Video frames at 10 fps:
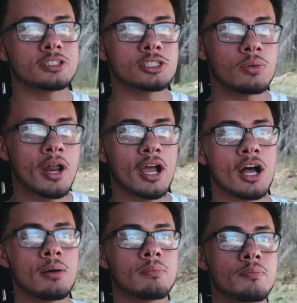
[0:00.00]
So when I
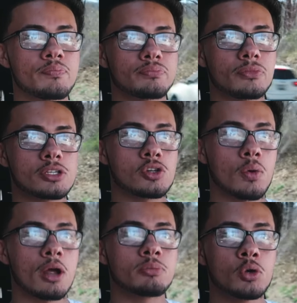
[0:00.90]
come, so
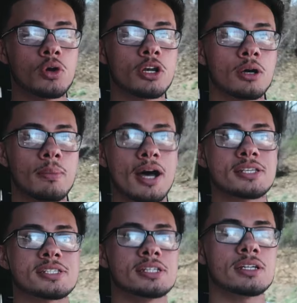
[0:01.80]
when I'm doing them, I
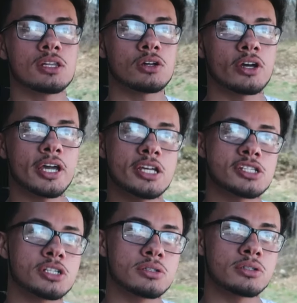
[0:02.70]
see a little
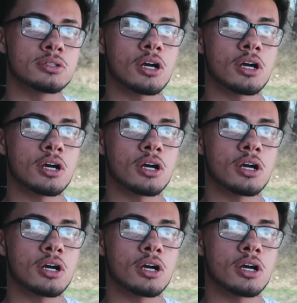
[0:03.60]
Asian,